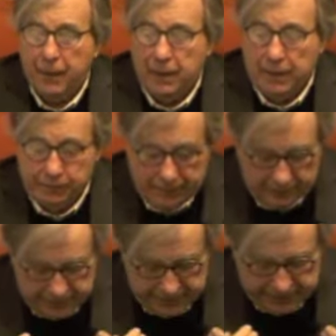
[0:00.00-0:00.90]

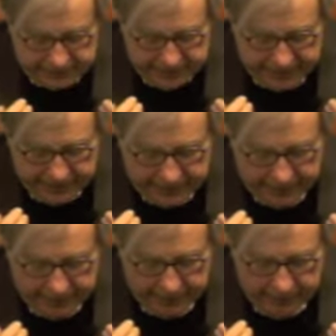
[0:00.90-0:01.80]
how did he say
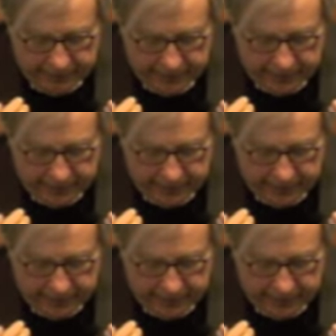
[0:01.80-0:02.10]
it?